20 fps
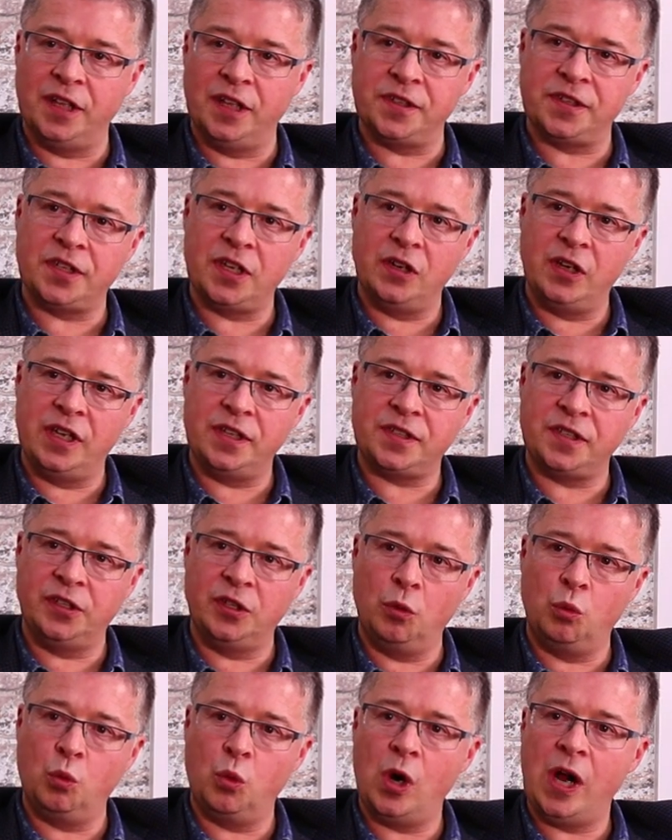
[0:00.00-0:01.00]
And so
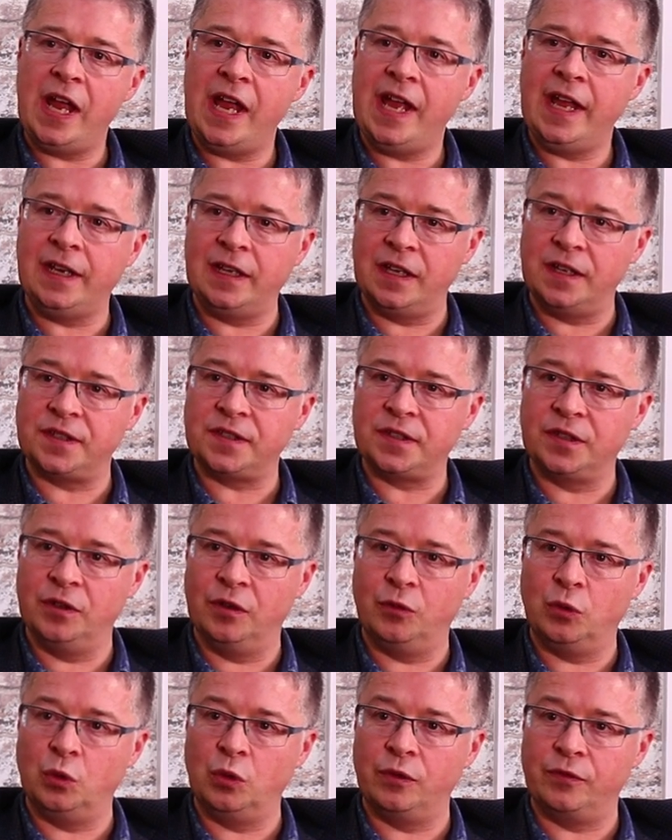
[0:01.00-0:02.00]
it's an
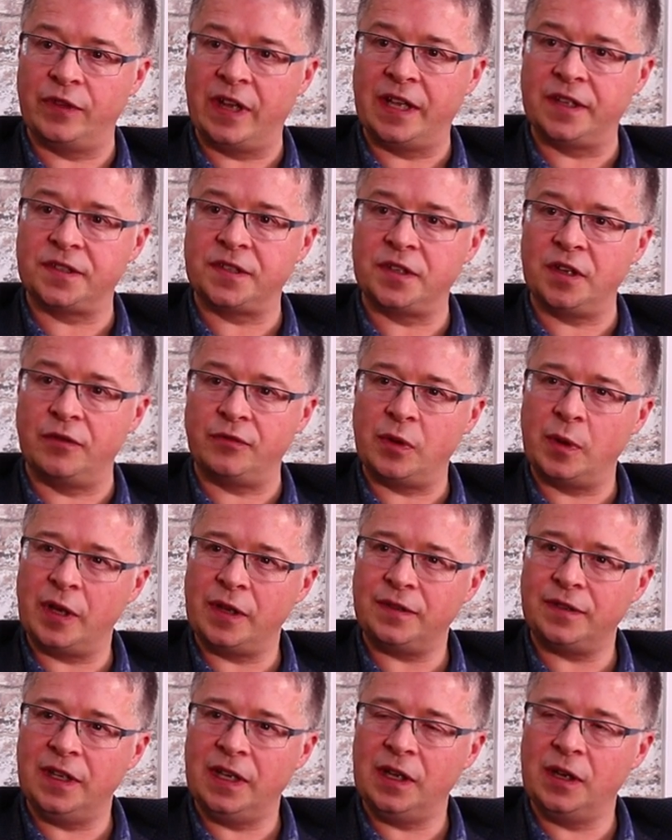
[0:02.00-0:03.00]
awareness of all of that stuff.
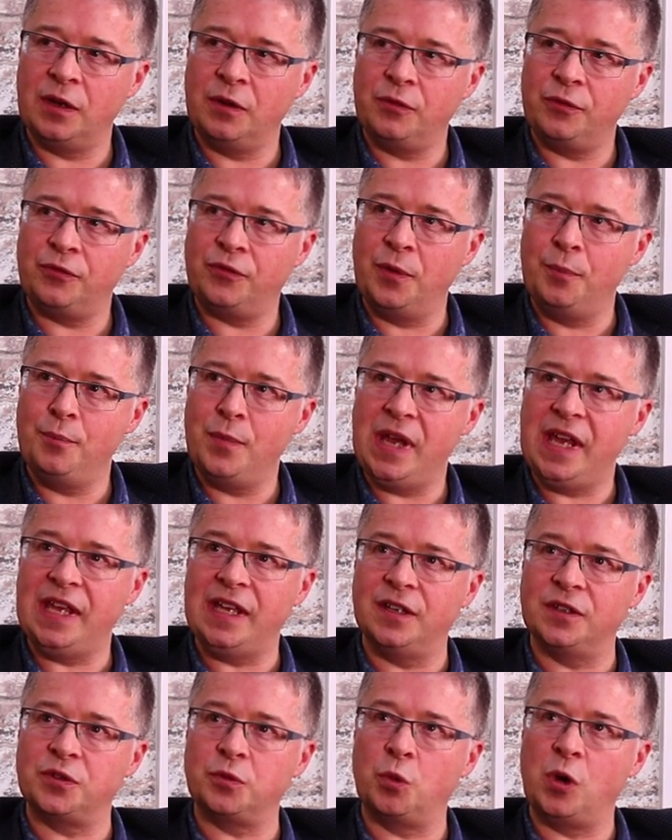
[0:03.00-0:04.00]
And I think for
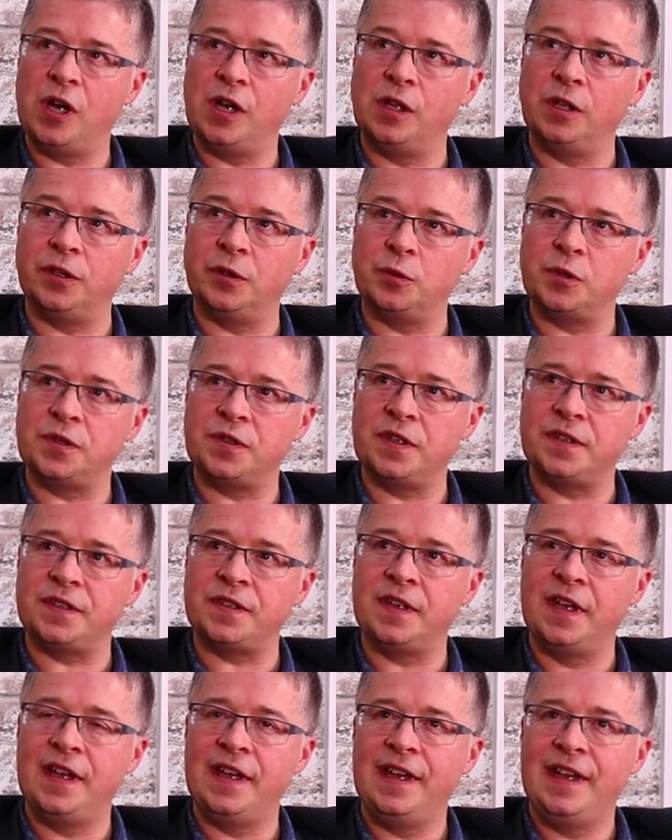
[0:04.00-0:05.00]
me as well, there was
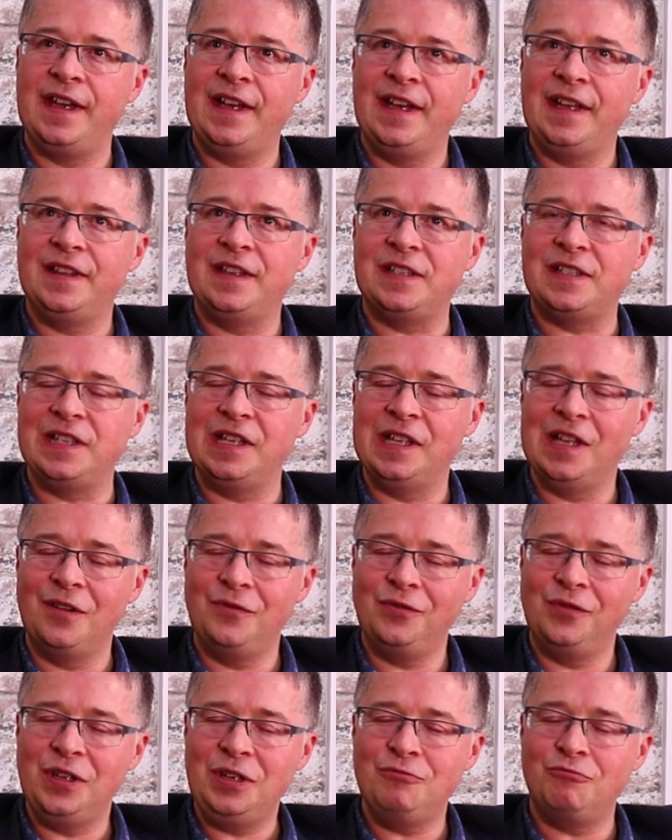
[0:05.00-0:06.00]
this
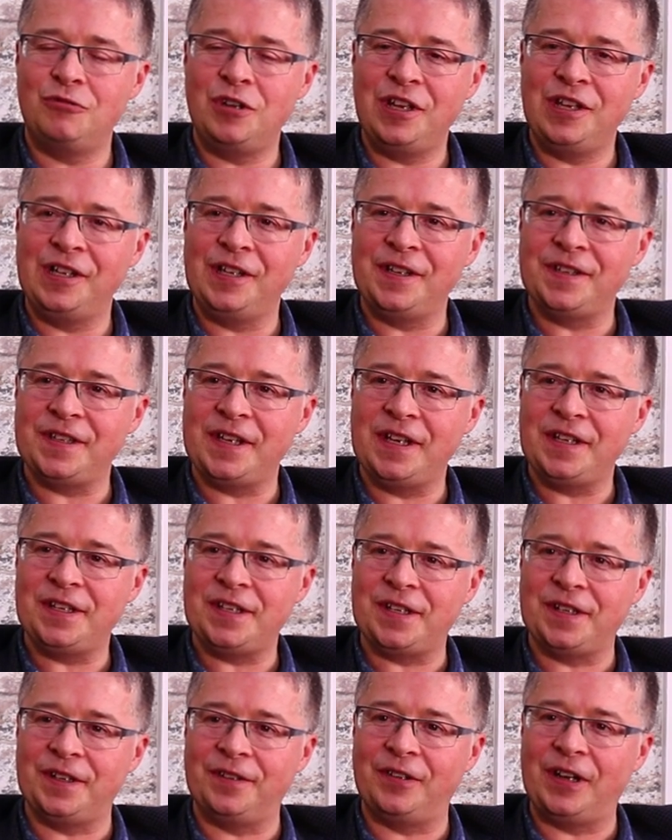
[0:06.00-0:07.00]
lovely
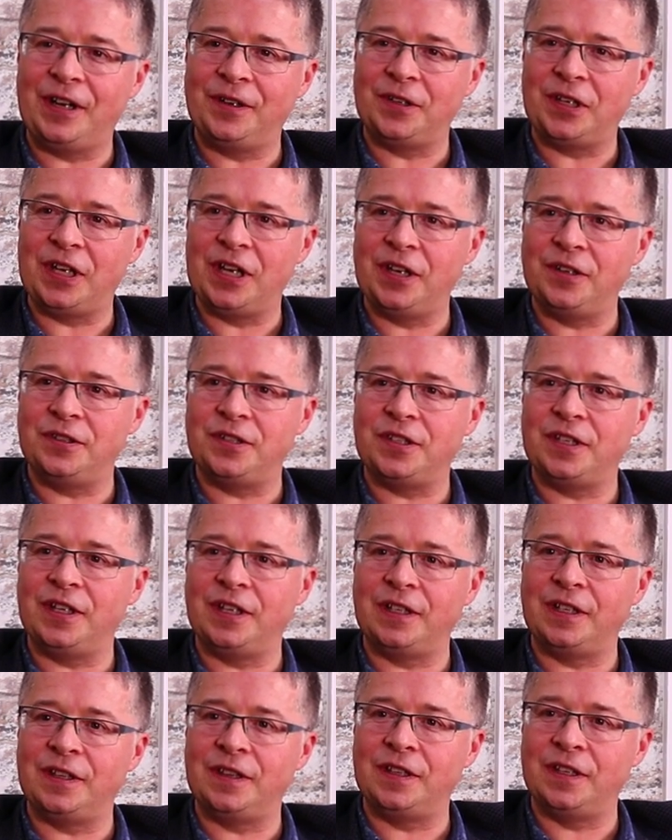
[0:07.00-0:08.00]
realization around
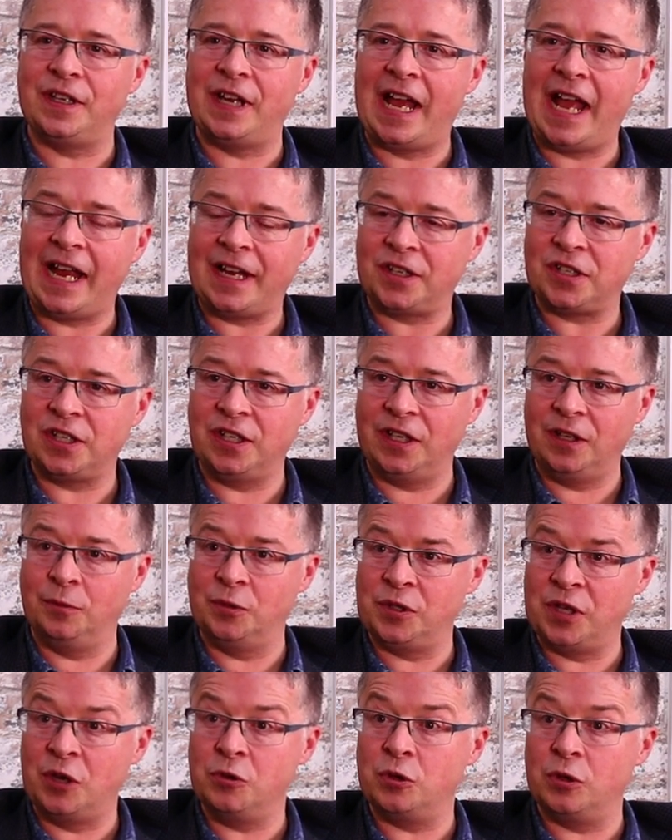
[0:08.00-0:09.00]
coaching that
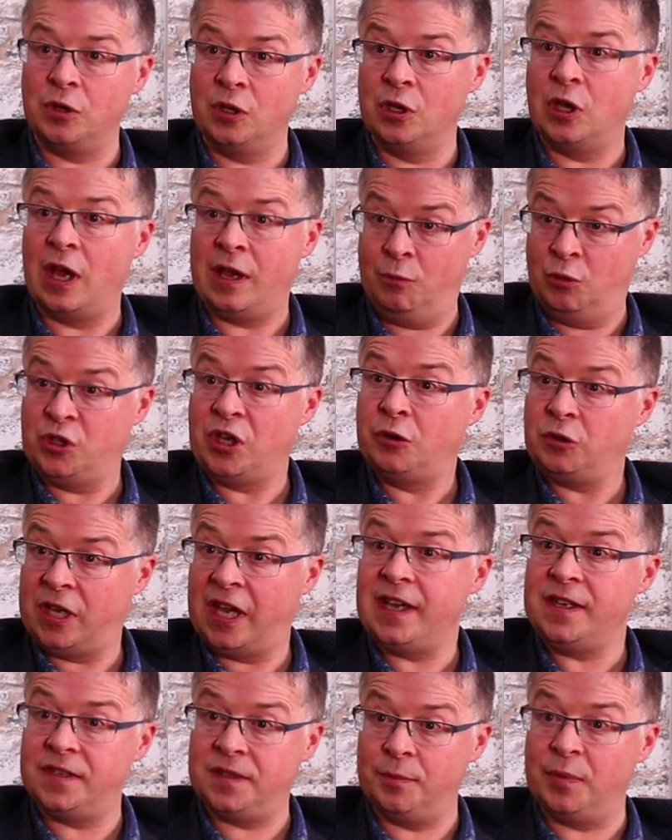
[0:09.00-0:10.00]
actually it was
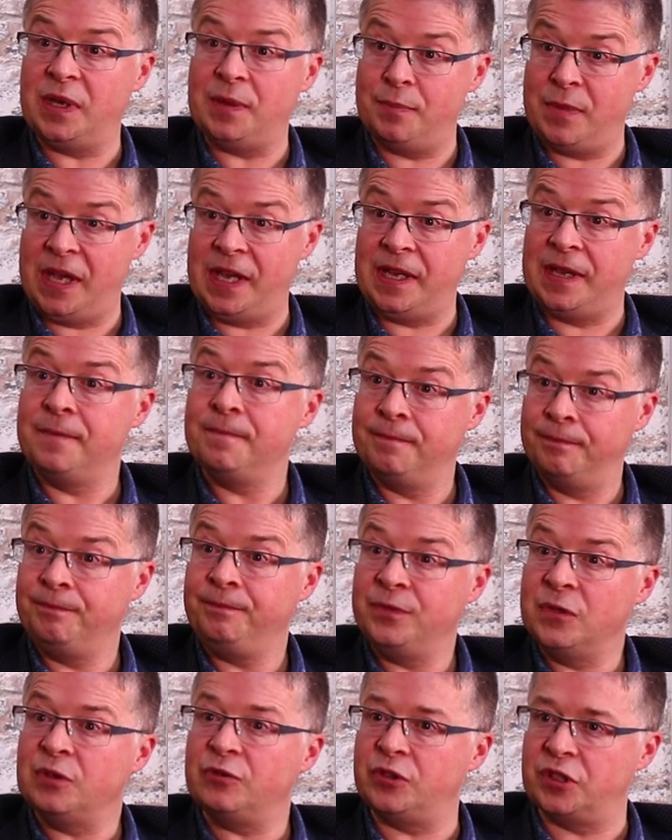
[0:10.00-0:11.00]
okay to be me
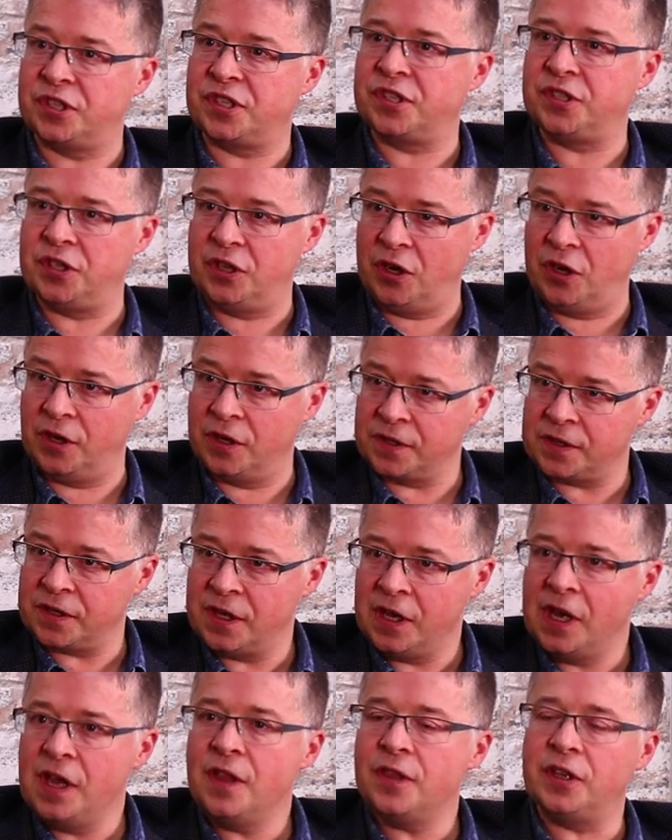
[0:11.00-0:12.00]
for a
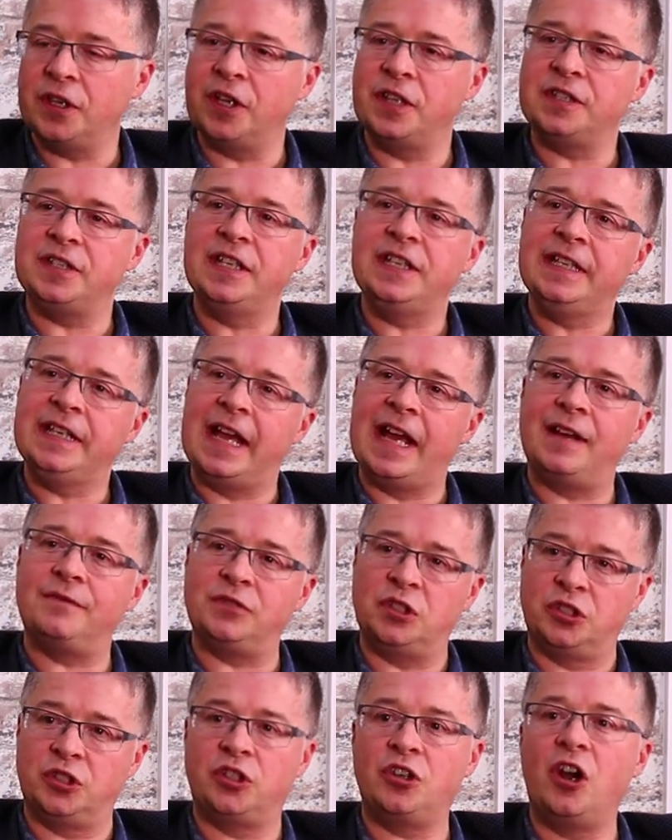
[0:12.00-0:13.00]
start, that I didn't
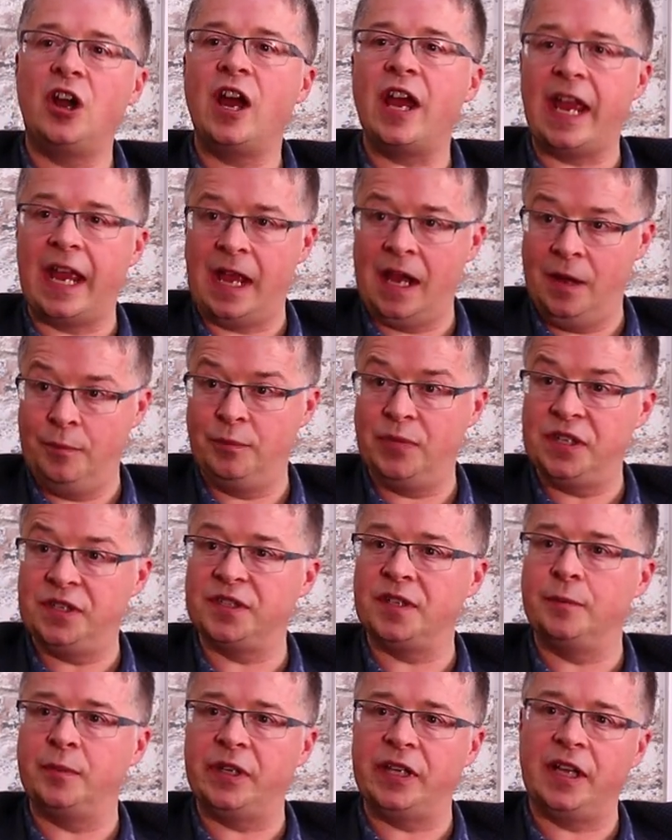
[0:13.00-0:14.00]
have to try and
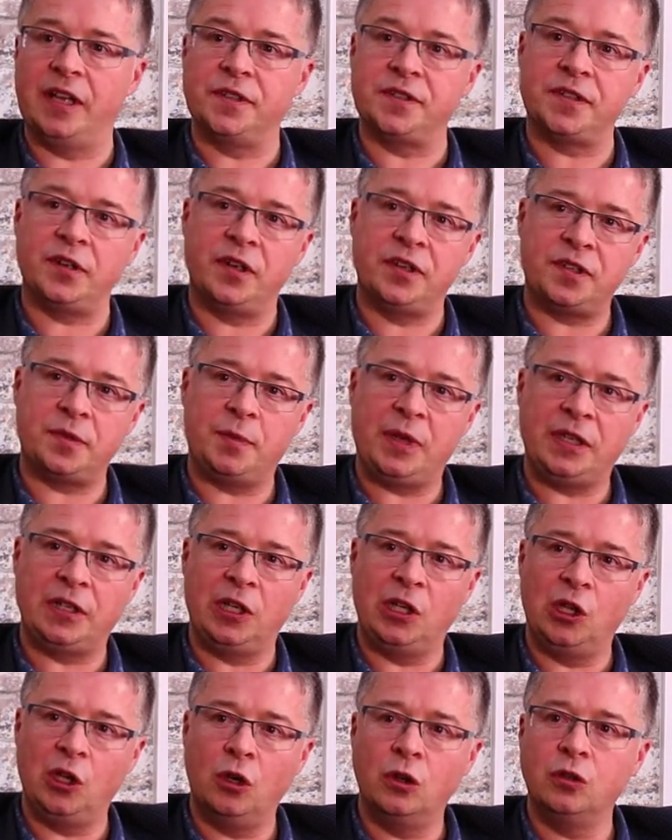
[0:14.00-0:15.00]
be somebody else. So I'd
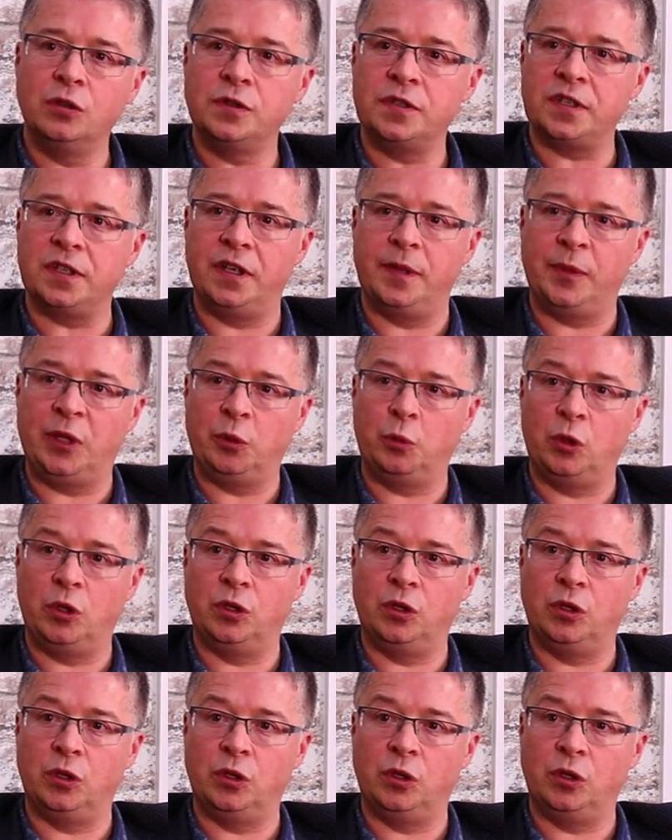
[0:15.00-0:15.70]
spend a long time